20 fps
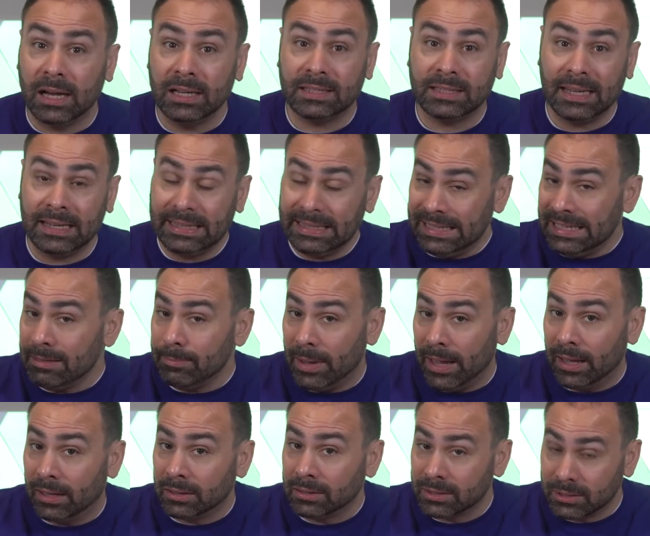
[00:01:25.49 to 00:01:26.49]
I sent
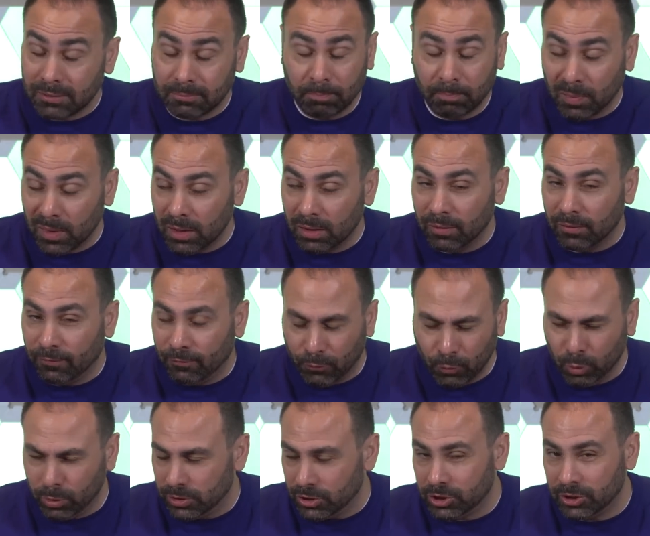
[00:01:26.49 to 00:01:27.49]
emails,
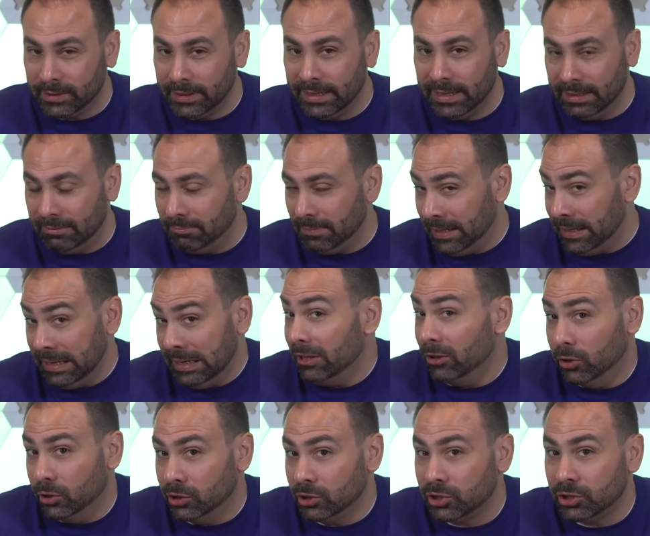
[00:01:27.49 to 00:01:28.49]
foolishly in
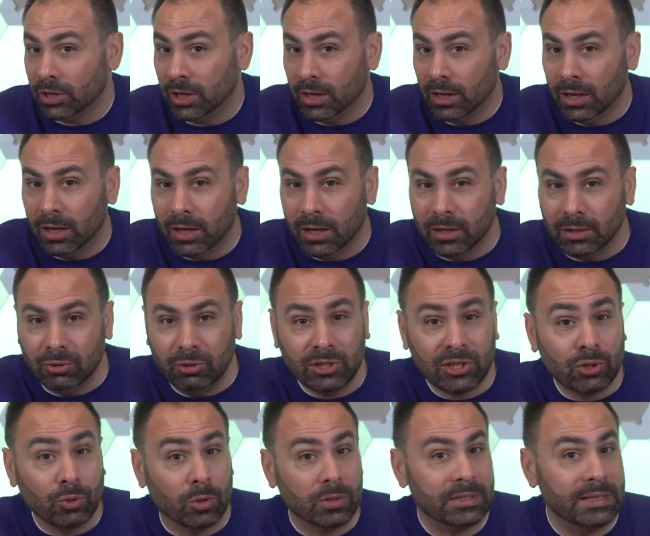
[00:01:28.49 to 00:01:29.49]
English, to
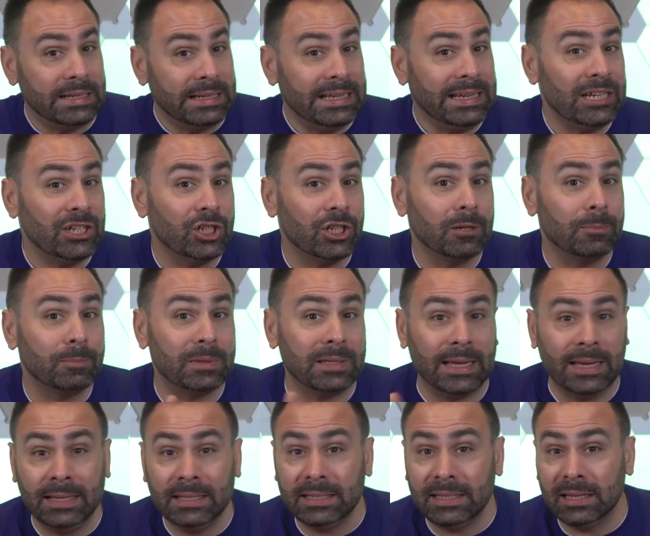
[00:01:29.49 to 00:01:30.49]
stores in Egypt,
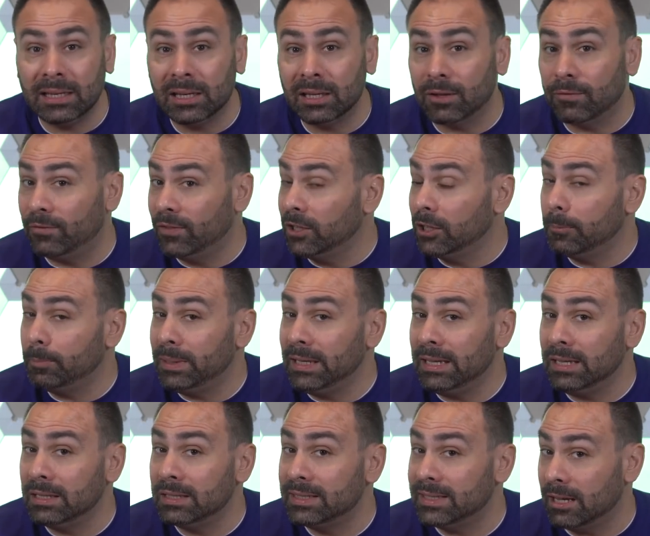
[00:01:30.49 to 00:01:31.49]
India, the
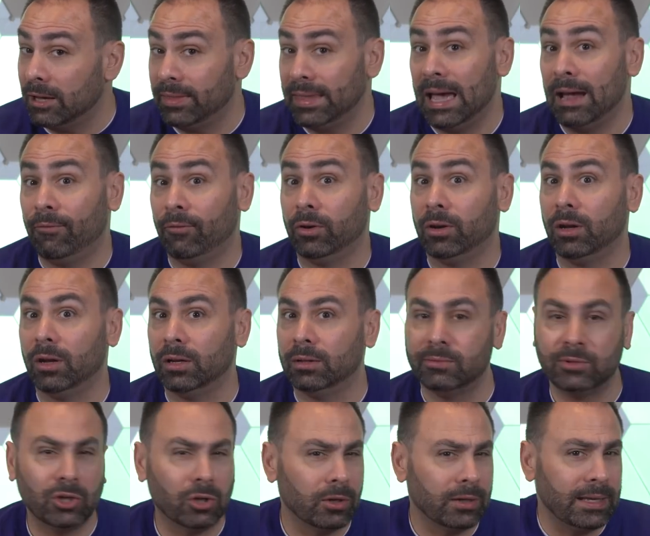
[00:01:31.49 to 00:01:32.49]
Philippines, South Africa,
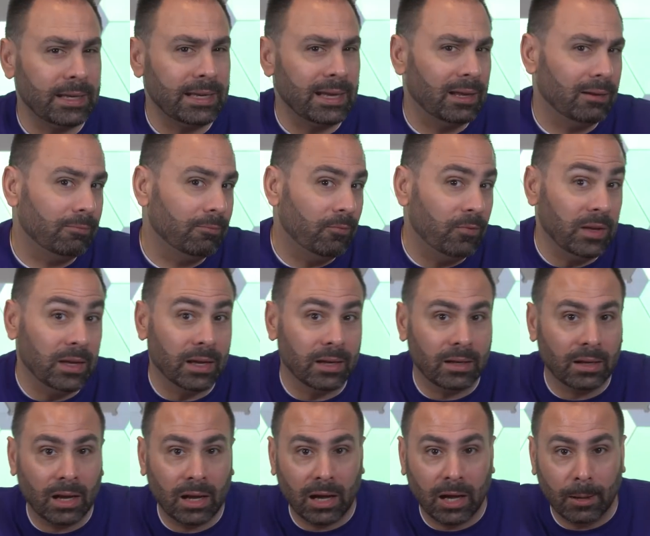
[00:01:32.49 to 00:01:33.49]
Turkey, and
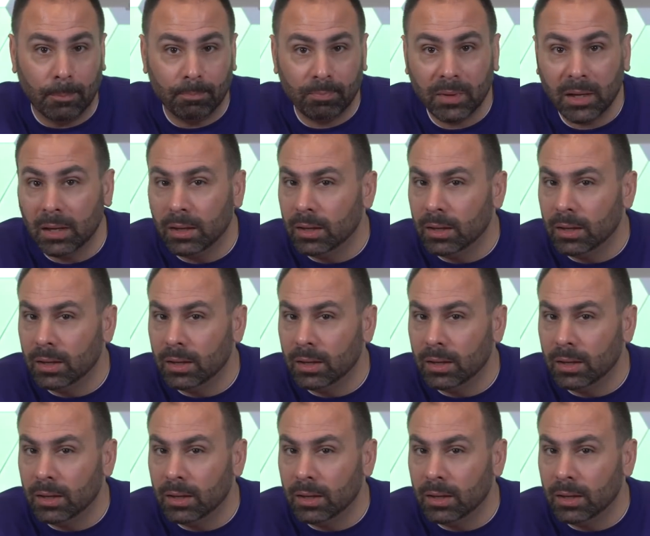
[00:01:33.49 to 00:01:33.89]
Vietnam.